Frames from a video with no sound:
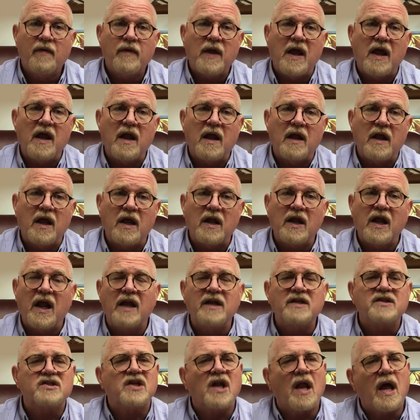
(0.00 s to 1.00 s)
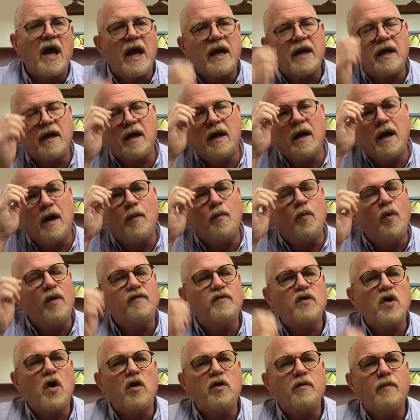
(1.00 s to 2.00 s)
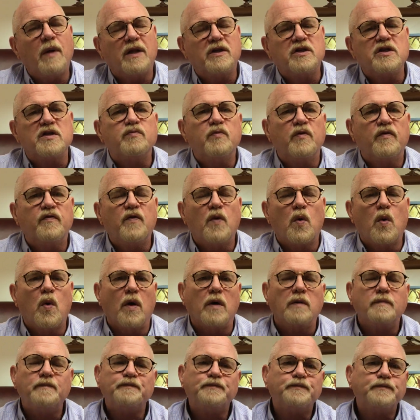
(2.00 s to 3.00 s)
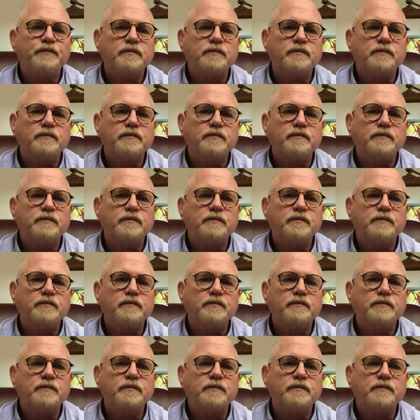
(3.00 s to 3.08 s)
It's like we've talked about this before.